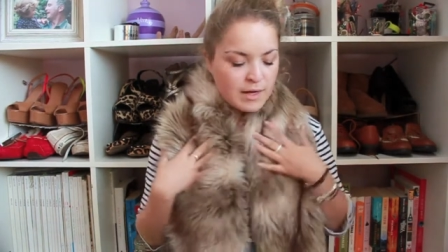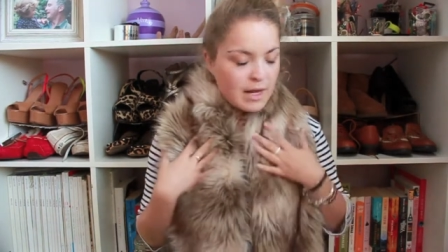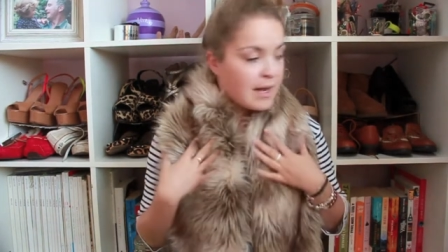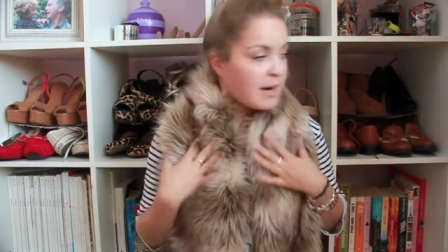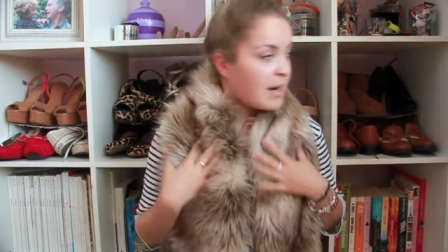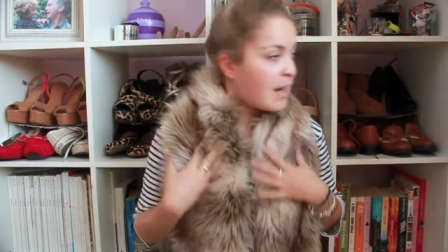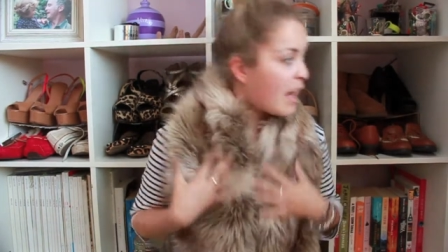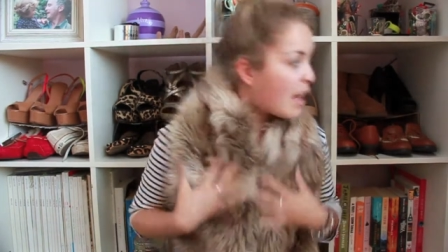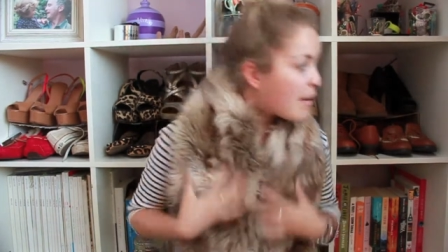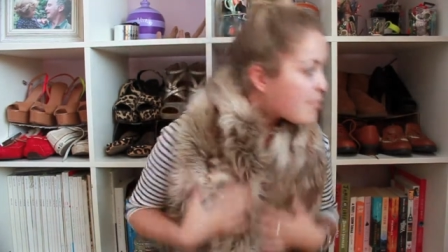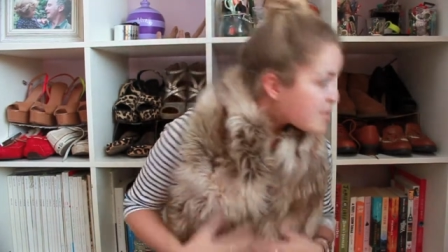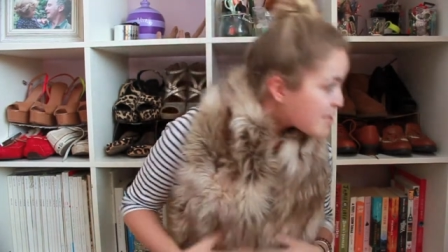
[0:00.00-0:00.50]
and
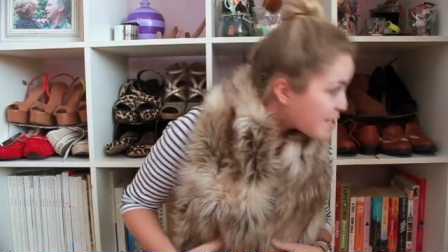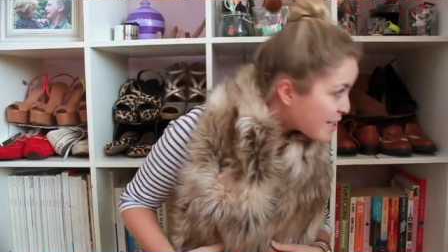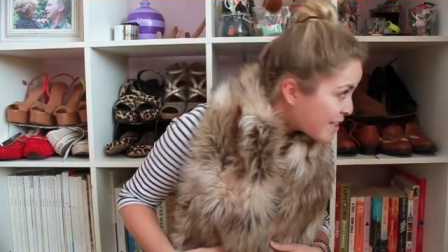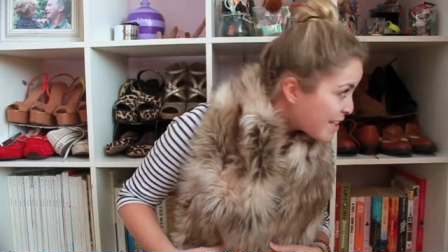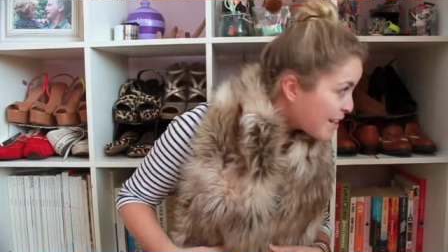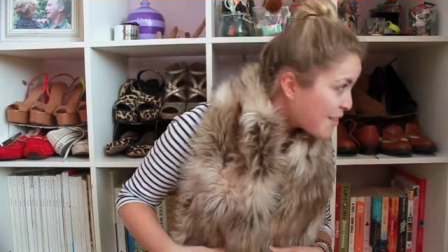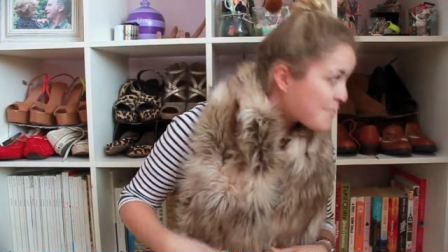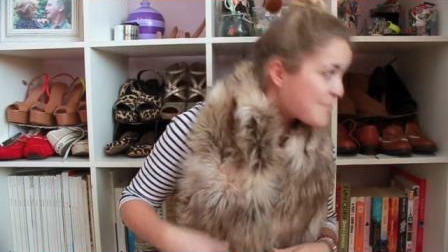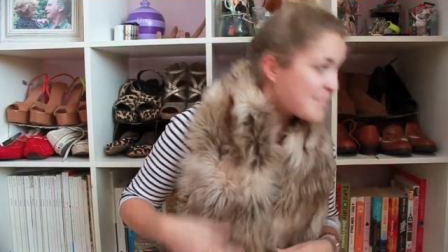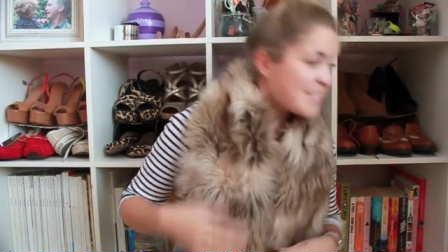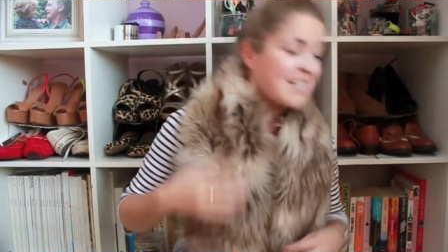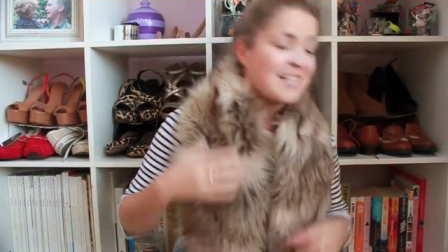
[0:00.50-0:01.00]
I absolutely
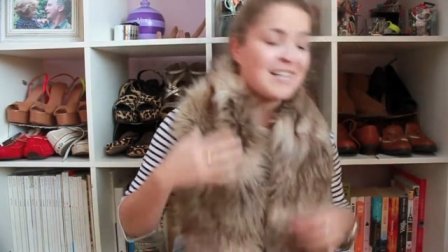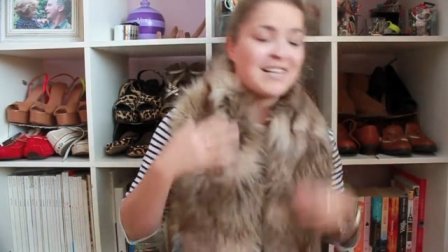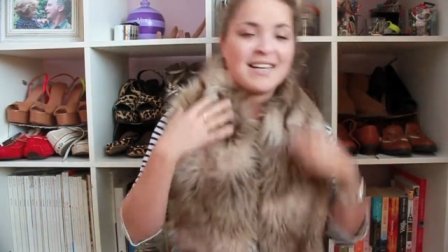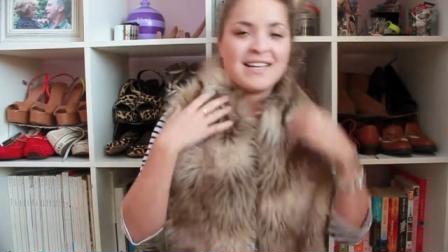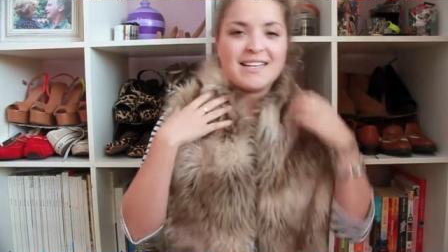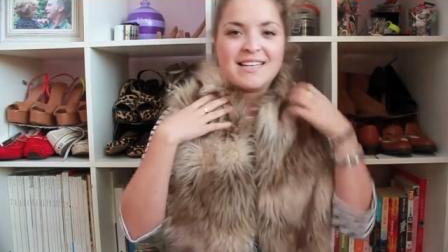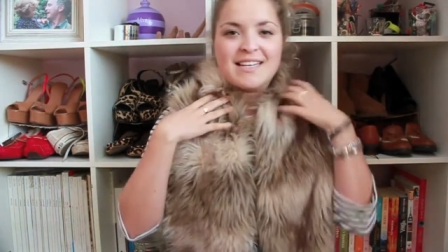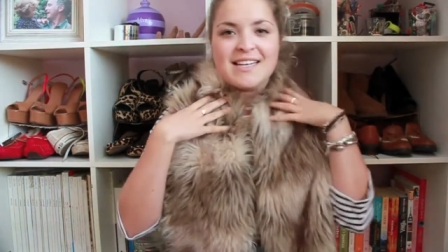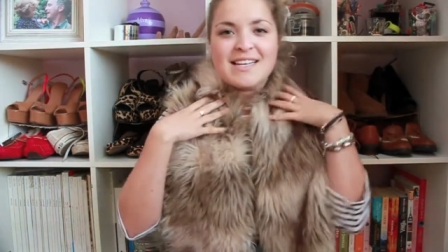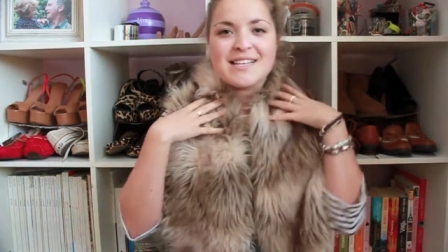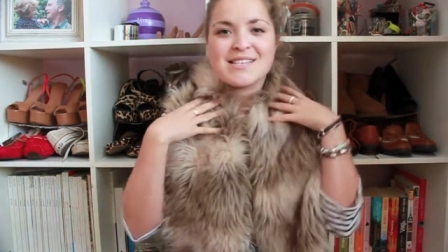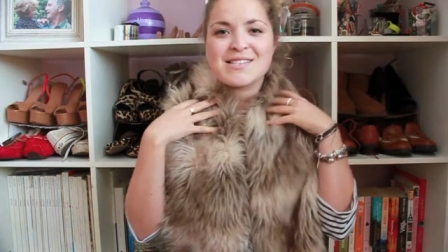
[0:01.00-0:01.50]
loved it,
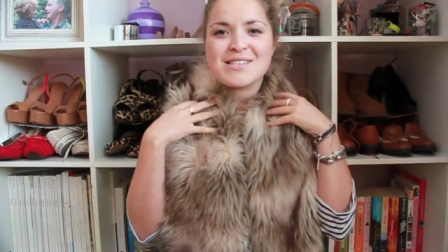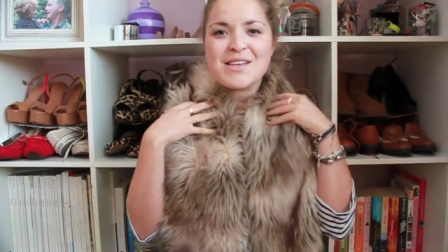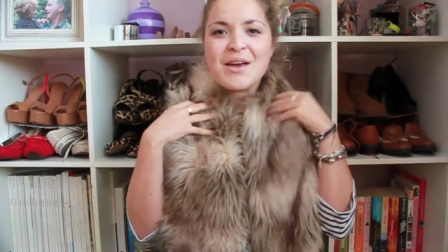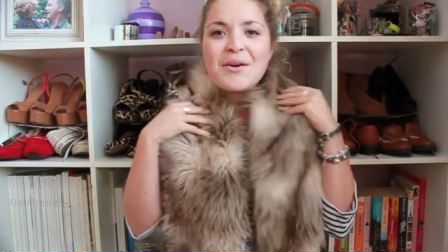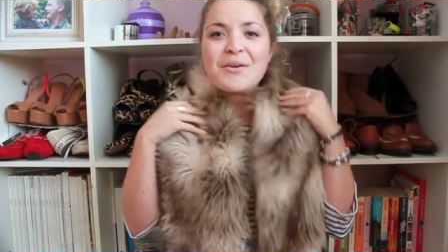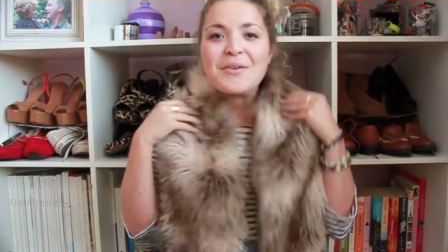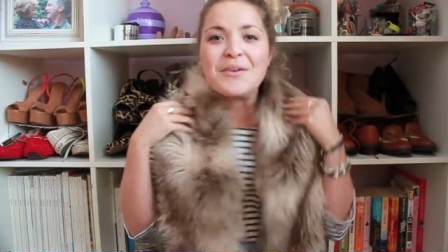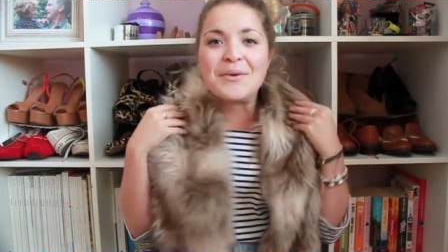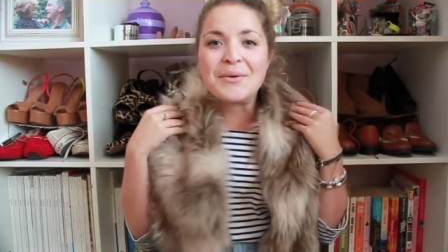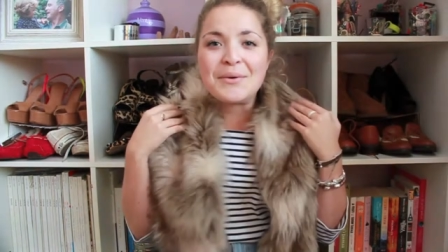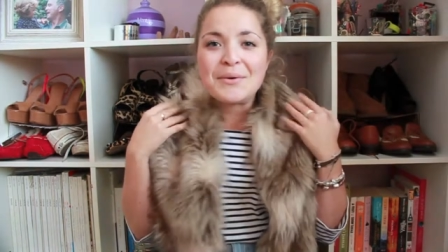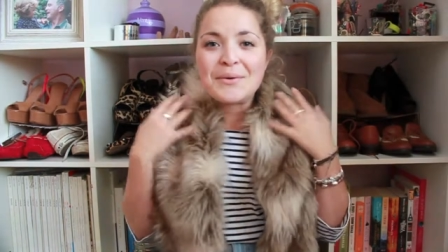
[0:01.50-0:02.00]
and it's so
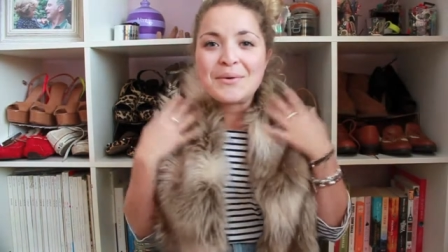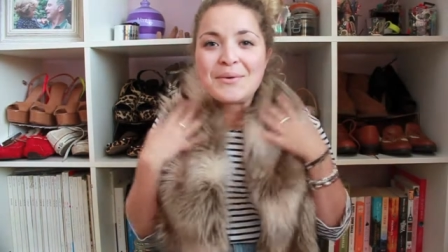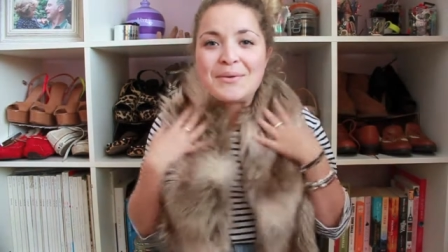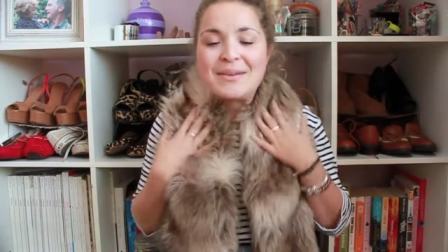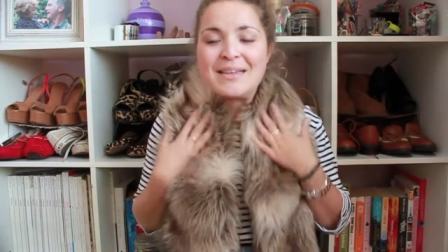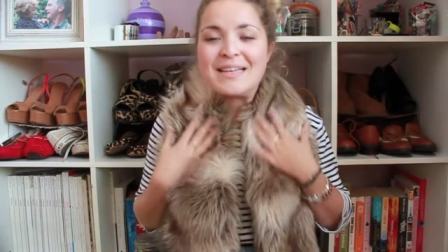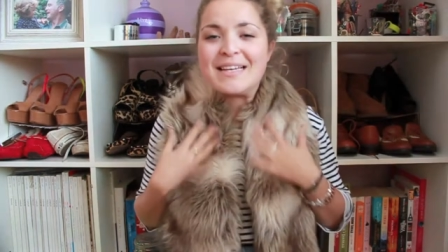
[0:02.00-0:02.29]
cool.